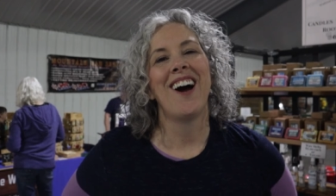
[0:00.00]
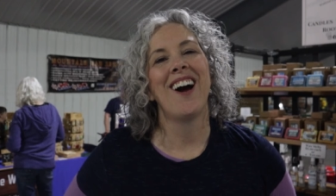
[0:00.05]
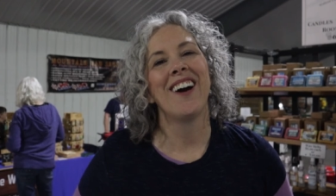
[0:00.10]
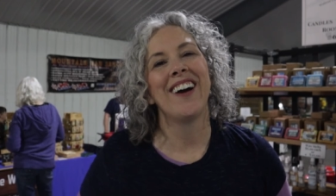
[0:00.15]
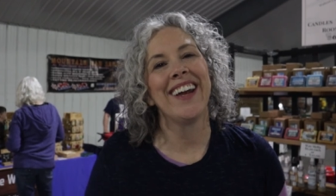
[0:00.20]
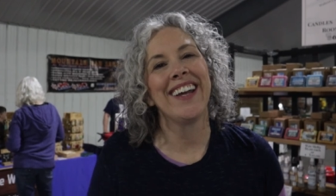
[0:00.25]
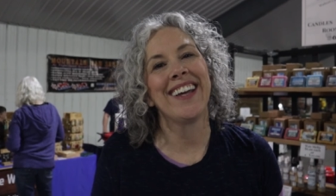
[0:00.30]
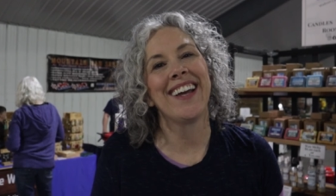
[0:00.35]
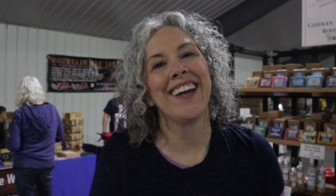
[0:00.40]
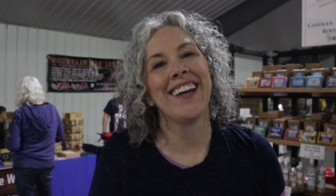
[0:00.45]
All
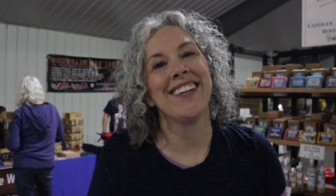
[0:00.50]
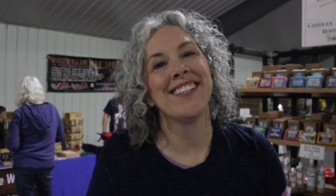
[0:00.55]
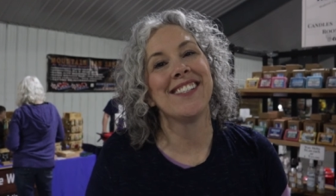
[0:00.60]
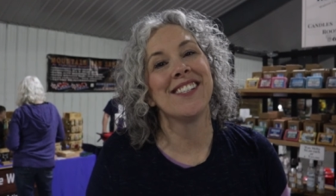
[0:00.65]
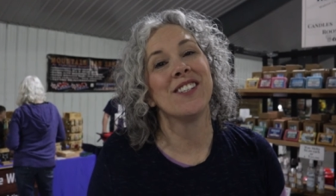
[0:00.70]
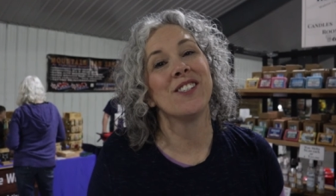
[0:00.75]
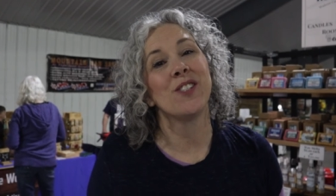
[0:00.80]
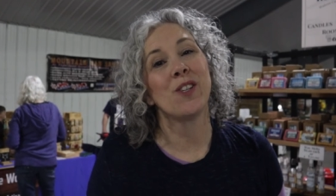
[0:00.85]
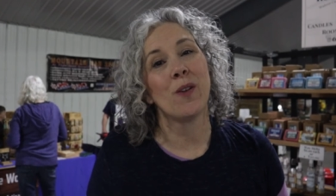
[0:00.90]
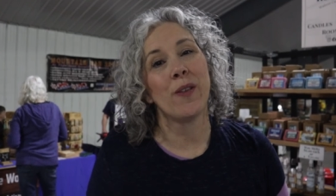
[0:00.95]
right, guys,
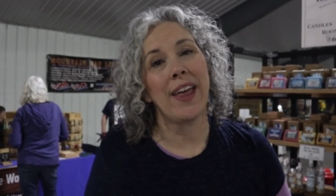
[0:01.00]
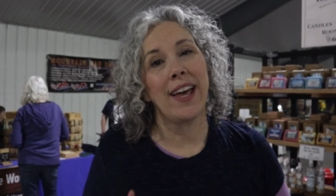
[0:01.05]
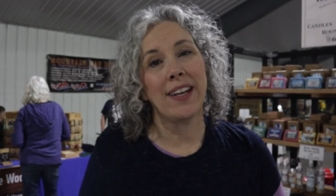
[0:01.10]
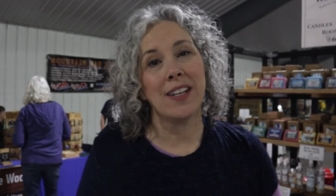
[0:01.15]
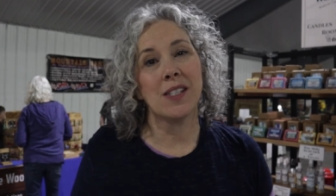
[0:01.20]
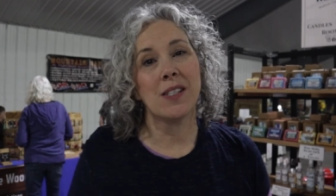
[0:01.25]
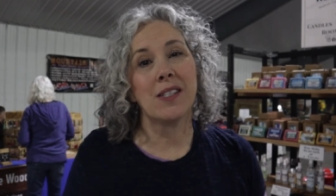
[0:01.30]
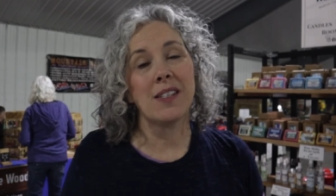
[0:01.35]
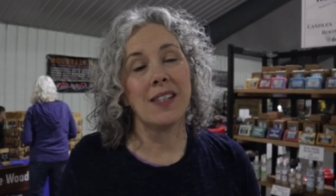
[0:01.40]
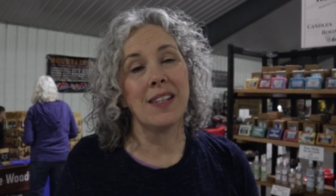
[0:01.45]
so that
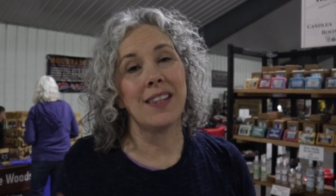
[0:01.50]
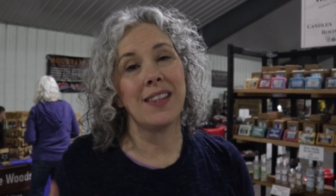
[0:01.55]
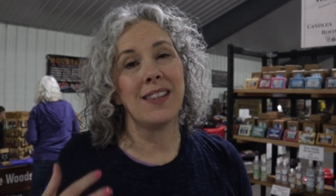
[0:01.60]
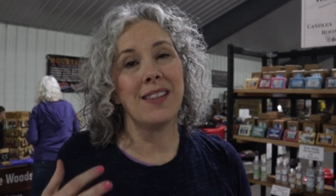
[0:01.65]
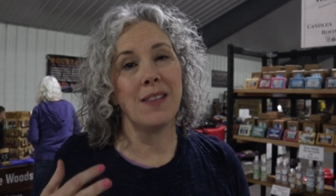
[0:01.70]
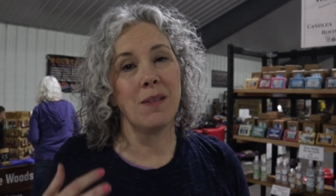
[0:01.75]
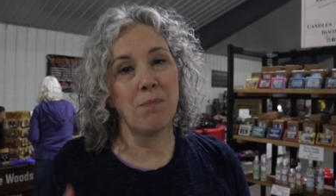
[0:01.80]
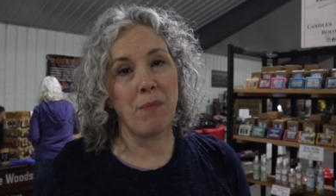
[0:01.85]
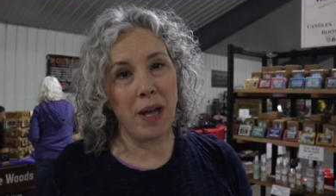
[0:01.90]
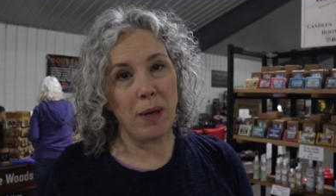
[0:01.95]
is
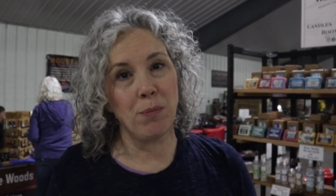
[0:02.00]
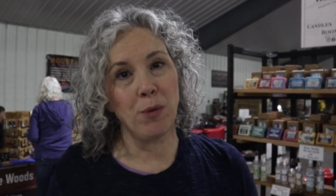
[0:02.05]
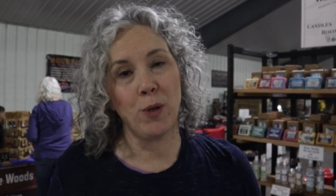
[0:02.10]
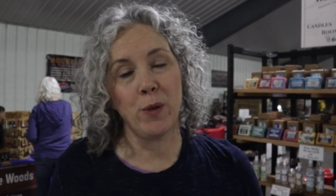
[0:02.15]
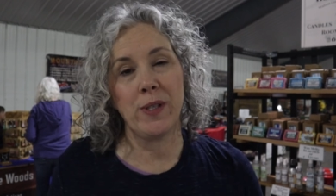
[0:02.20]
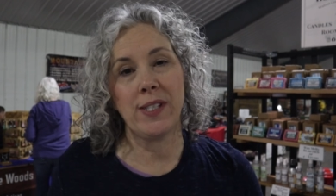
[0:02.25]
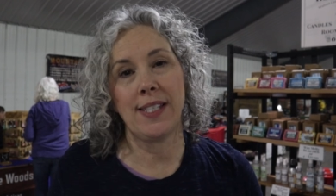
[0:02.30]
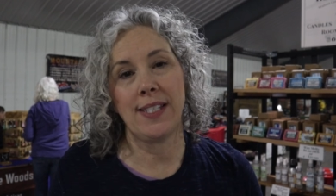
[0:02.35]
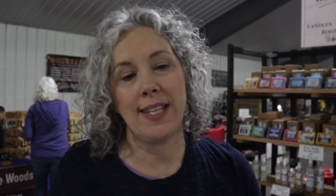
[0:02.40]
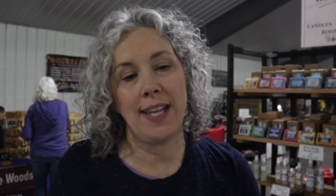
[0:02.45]
my
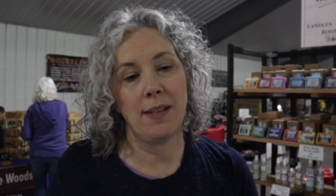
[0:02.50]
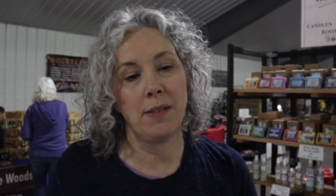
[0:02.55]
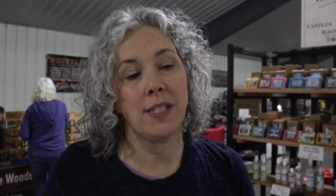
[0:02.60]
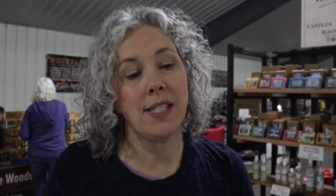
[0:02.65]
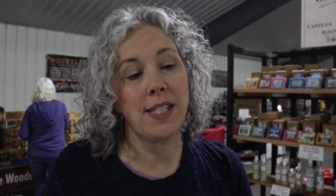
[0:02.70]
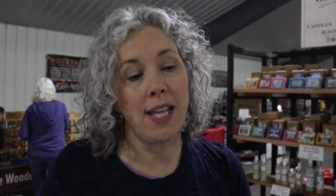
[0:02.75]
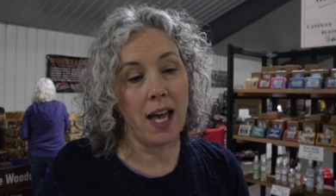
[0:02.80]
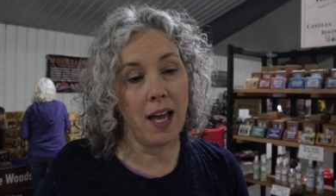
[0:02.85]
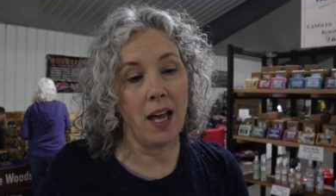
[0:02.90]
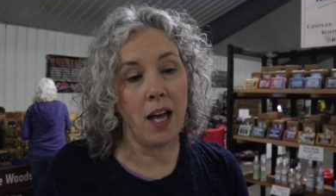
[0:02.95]
booth
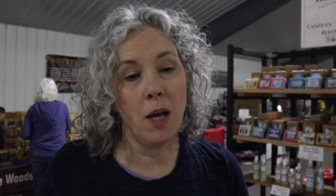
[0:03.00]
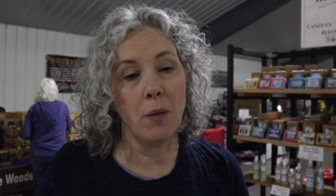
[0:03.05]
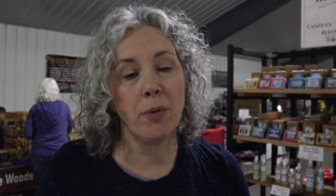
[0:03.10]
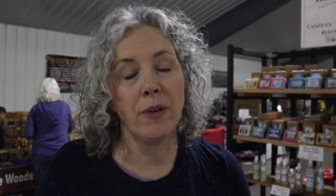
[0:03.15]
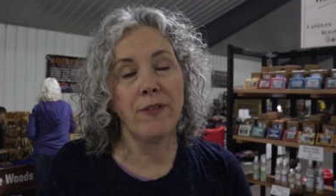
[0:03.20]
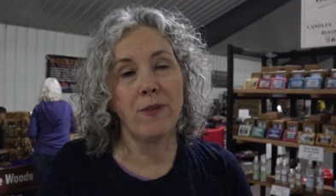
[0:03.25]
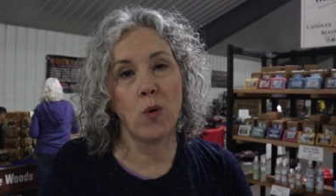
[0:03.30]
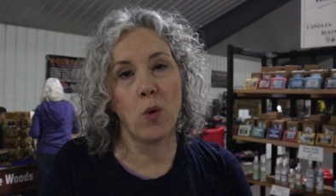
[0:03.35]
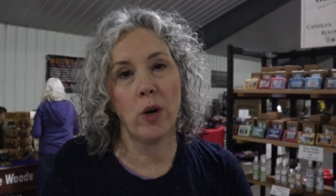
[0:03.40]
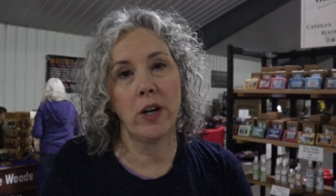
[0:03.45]
set up
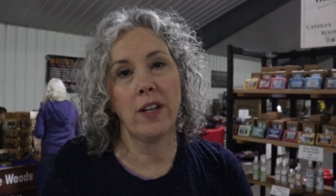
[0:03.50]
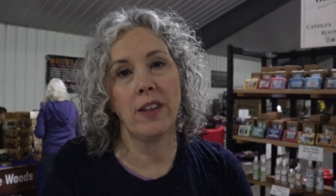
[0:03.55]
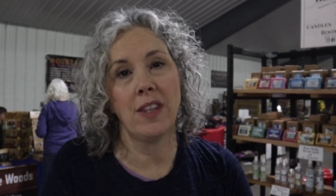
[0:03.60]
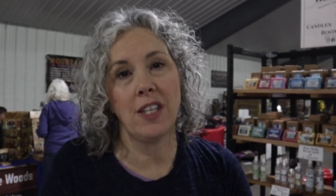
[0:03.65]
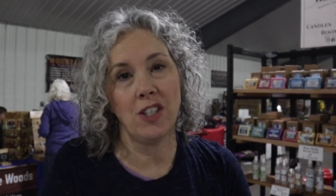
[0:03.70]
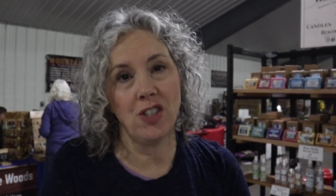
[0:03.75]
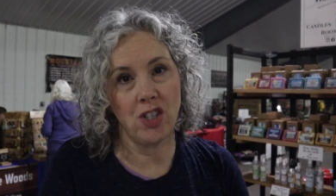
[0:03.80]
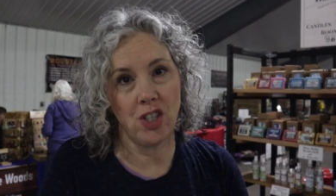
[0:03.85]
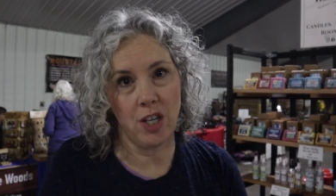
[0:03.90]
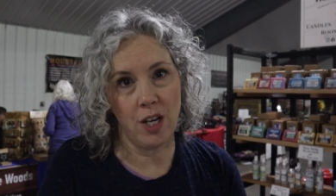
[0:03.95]
for
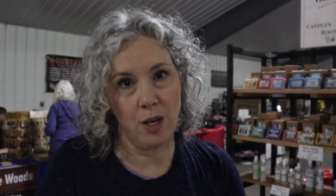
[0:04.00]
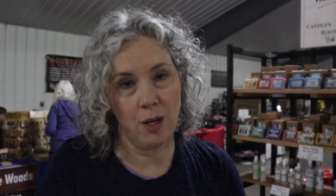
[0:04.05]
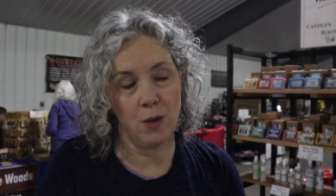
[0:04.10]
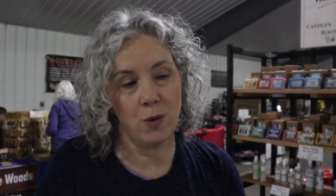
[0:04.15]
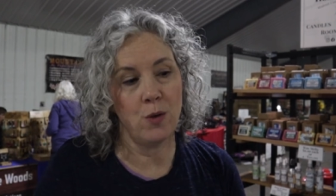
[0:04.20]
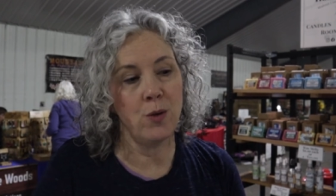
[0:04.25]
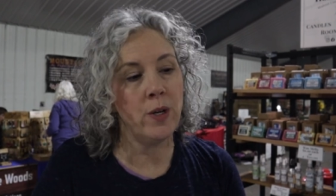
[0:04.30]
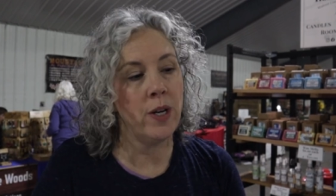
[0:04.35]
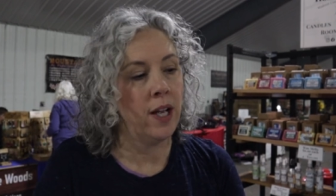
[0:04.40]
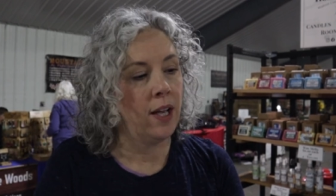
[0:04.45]
this
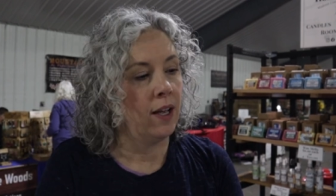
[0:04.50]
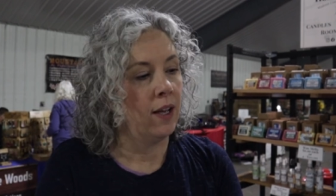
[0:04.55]
show.